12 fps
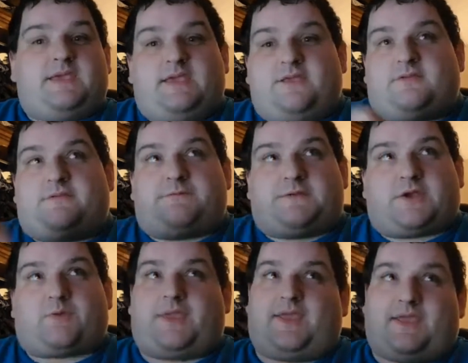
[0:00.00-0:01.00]
he's
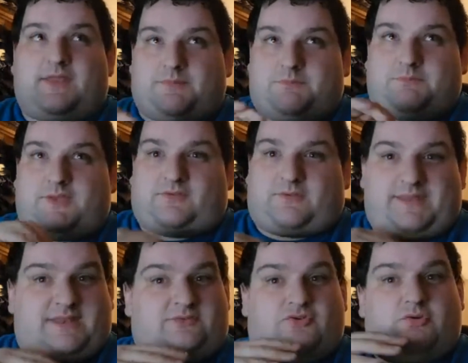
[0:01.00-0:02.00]
very hit and miss. I
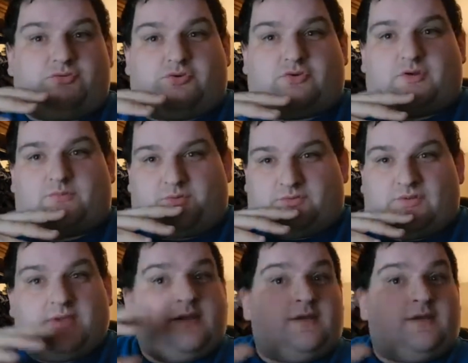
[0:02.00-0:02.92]
mean, Joe Dirt was